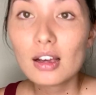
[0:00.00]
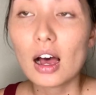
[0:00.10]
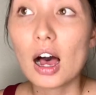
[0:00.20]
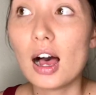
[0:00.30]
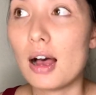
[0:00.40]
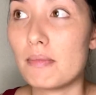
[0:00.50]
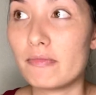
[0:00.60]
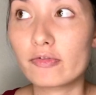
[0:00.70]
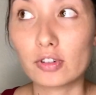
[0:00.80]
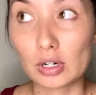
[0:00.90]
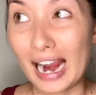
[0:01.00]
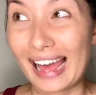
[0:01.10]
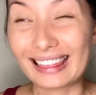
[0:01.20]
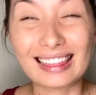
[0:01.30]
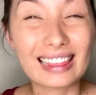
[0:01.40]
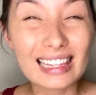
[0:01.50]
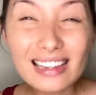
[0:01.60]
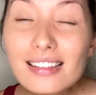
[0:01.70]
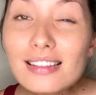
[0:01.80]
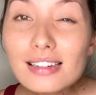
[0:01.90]
um, for at
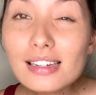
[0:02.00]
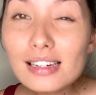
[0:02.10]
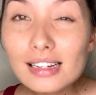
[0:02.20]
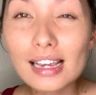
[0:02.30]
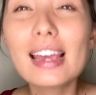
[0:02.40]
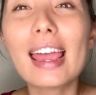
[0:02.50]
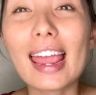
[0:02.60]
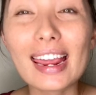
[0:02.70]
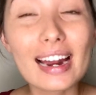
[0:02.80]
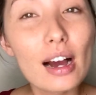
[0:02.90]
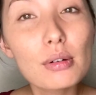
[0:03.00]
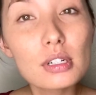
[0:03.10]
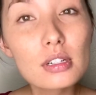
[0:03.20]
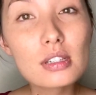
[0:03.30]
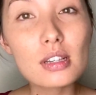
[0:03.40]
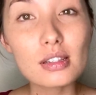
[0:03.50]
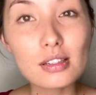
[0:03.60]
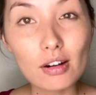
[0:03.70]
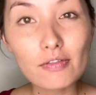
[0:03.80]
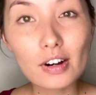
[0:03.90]
least eight hours
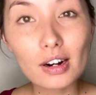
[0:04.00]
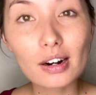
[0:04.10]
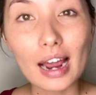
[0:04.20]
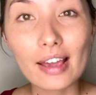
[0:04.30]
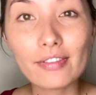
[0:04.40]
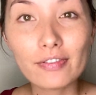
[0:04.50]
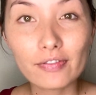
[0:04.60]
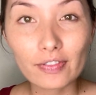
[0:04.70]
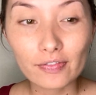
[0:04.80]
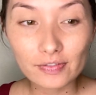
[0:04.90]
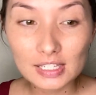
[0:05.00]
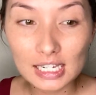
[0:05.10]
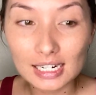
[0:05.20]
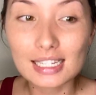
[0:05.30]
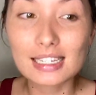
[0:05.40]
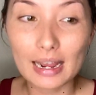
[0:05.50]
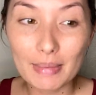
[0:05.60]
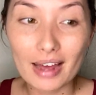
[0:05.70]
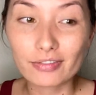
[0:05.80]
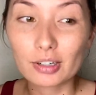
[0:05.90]
so far. I've seen it stay
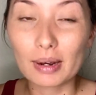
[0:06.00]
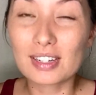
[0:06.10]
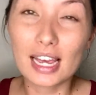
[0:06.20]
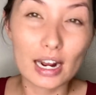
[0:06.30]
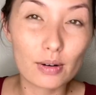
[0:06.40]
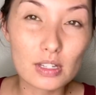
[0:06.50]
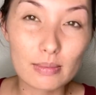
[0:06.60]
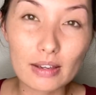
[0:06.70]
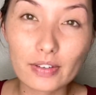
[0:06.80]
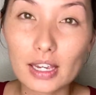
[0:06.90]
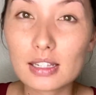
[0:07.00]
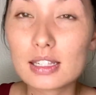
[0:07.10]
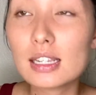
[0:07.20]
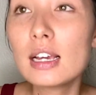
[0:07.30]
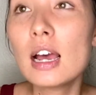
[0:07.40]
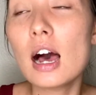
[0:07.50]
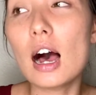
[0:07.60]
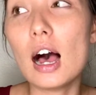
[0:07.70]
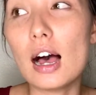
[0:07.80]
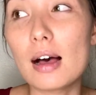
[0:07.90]
matte for about 10 hours on my face.
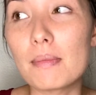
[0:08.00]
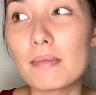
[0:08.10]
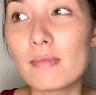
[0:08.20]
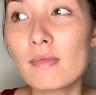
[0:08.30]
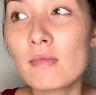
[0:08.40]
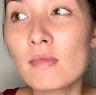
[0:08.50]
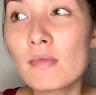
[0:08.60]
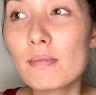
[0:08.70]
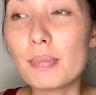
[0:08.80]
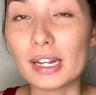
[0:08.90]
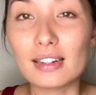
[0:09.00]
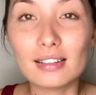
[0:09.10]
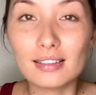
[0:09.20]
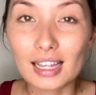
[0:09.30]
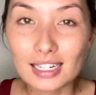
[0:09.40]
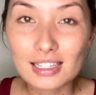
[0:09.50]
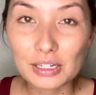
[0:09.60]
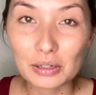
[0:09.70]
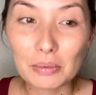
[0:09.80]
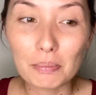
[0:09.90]
Um, but that's
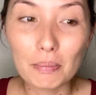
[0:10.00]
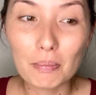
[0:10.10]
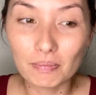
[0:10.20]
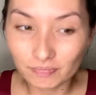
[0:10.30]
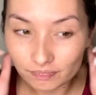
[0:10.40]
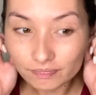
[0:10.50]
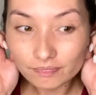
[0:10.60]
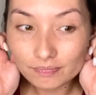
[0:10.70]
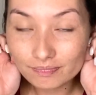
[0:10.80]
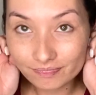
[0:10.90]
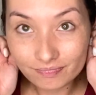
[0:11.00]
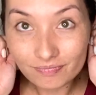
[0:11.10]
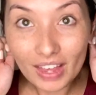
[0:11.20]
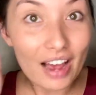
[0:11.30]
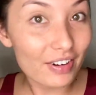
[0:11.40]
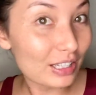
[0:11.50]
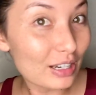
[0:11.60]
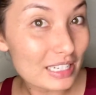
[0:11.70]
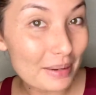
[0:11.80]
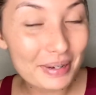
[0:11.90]
still a very long
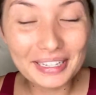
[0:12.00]
time.